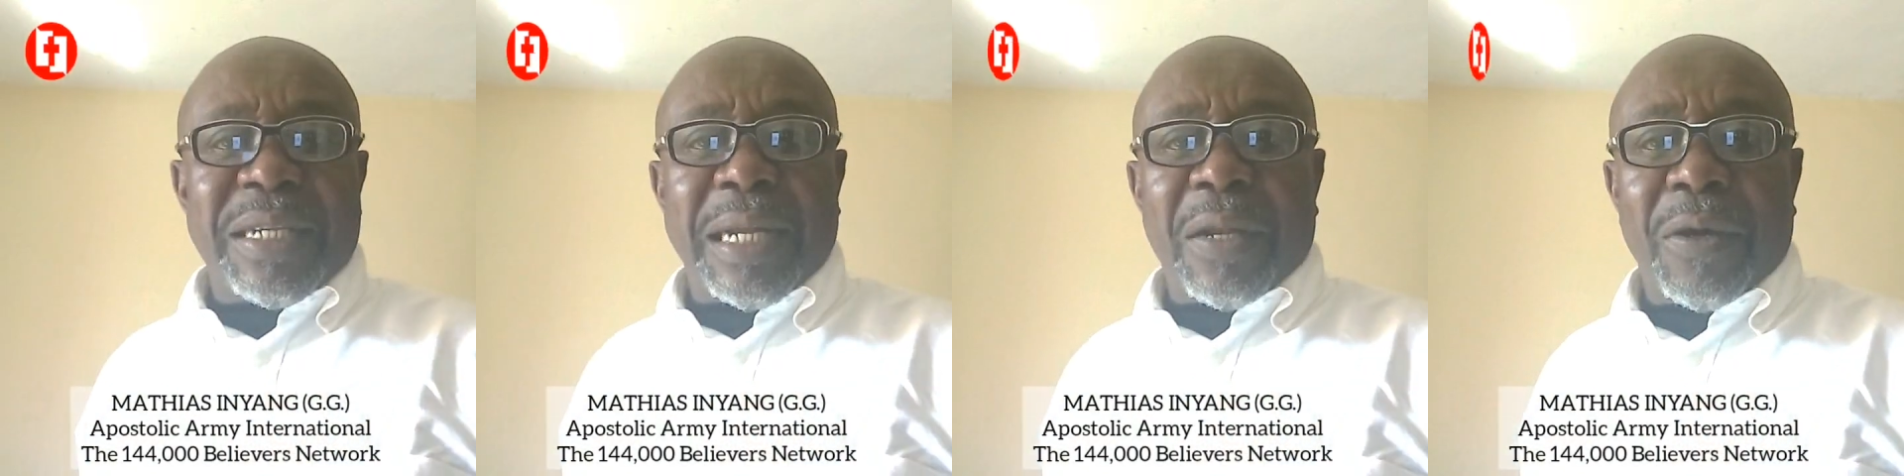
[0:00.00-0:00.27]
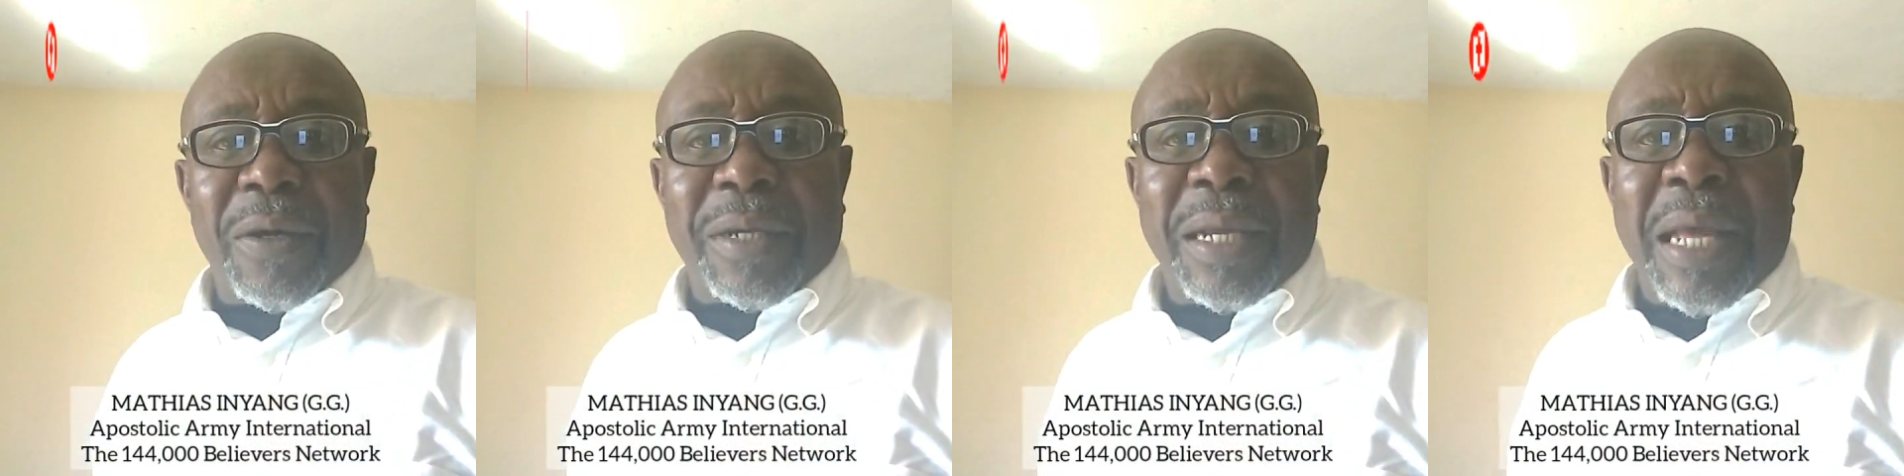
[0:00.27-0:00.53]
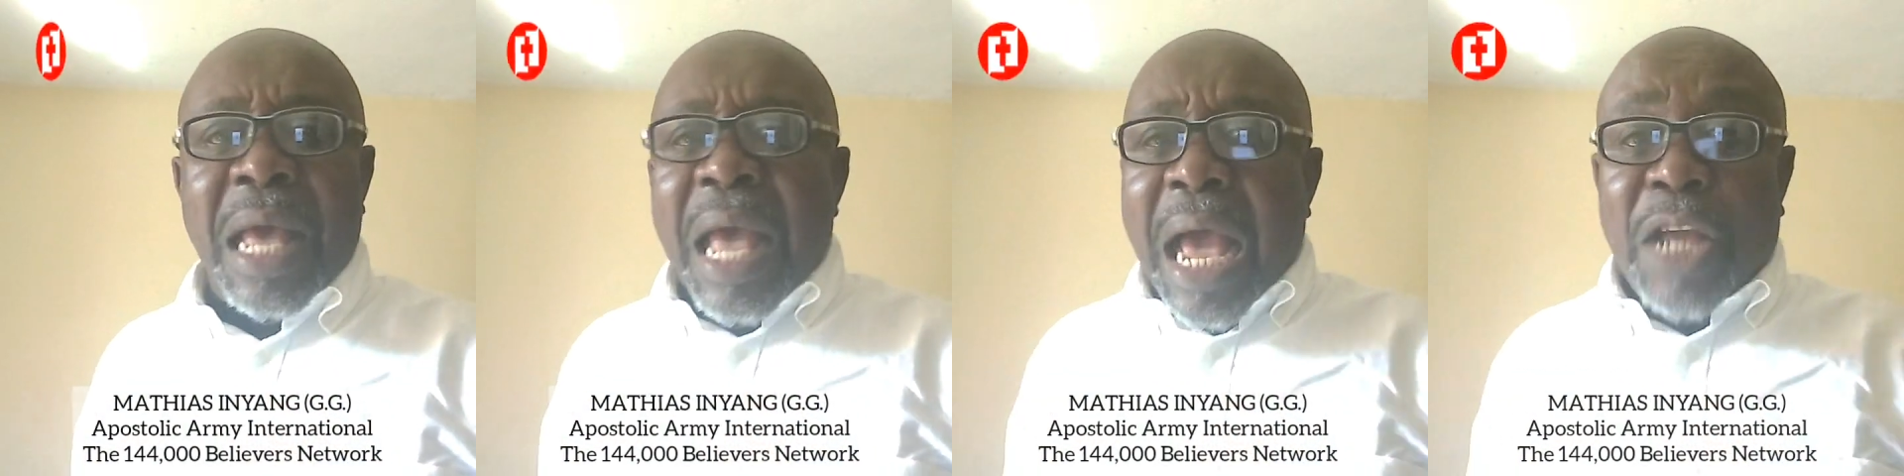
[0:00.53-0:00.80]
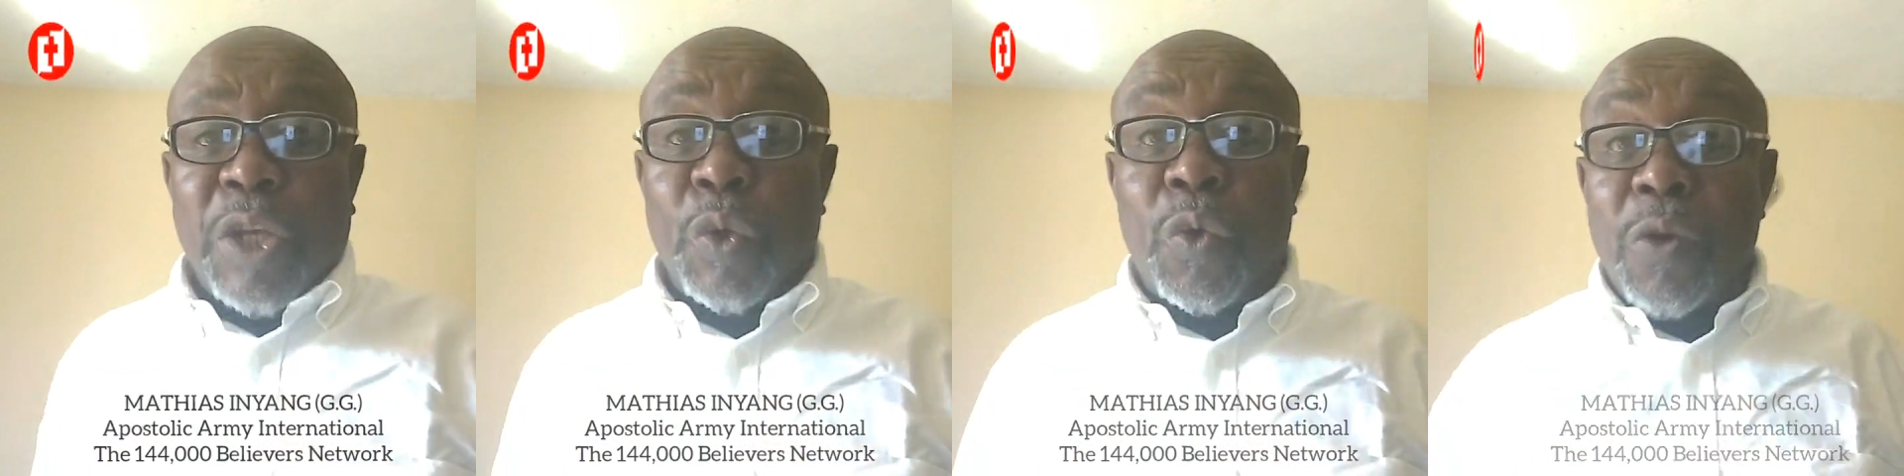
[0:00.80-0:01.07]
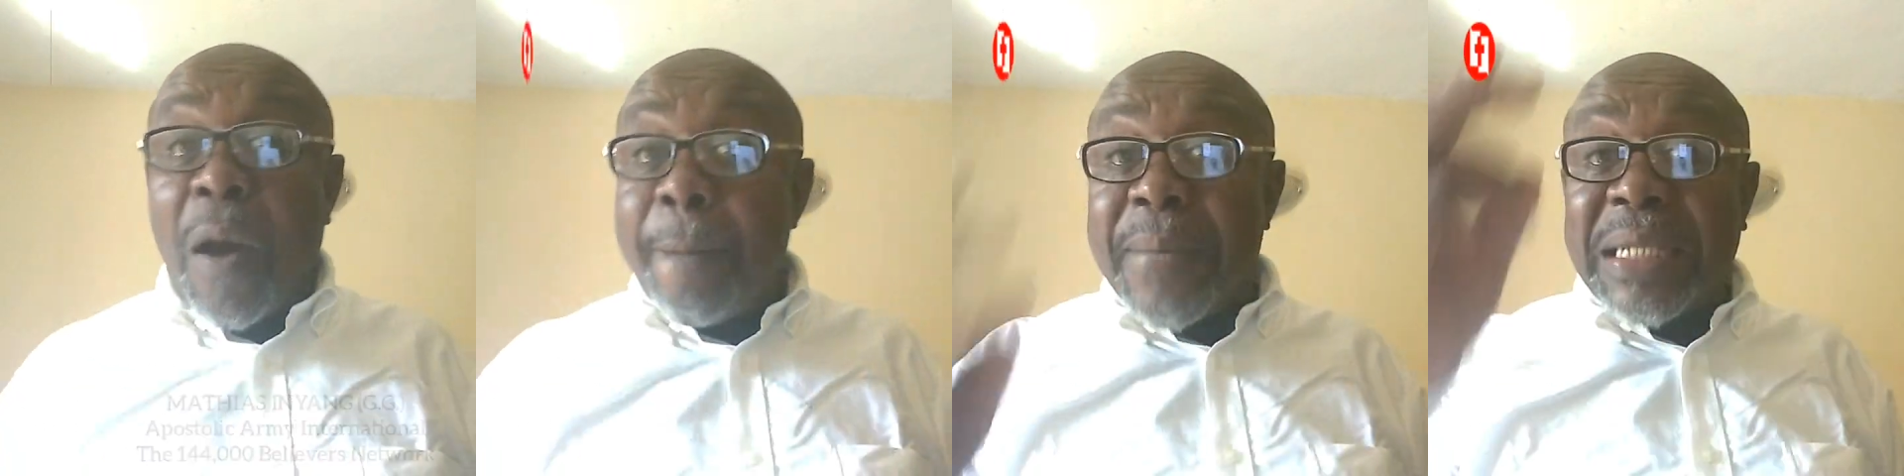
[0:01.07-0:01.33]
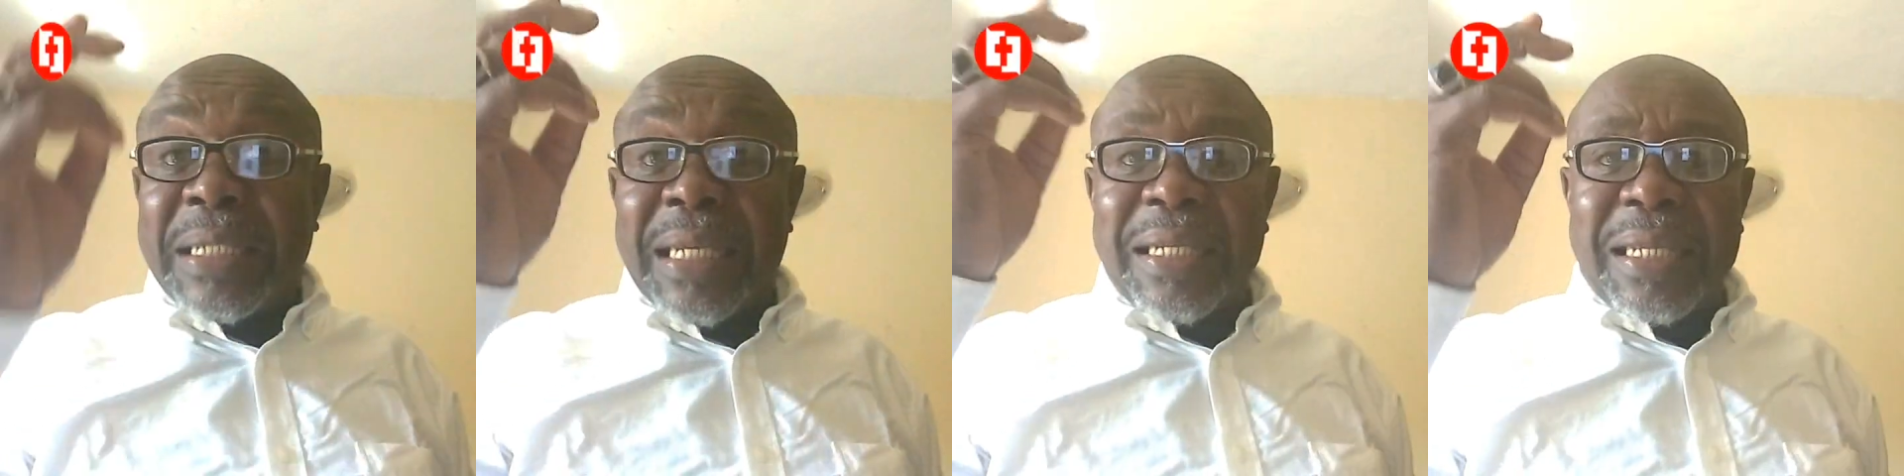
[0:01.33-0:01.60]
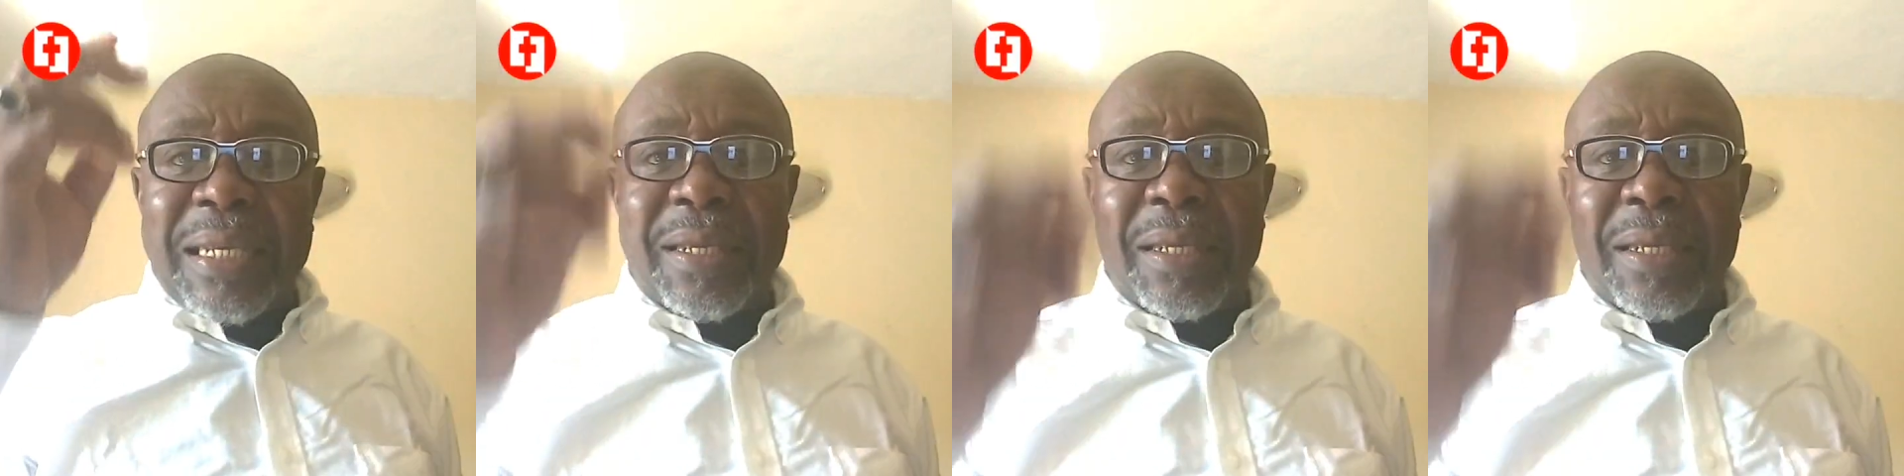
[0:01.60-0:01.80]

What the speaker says: the Lord, and you will not miss it.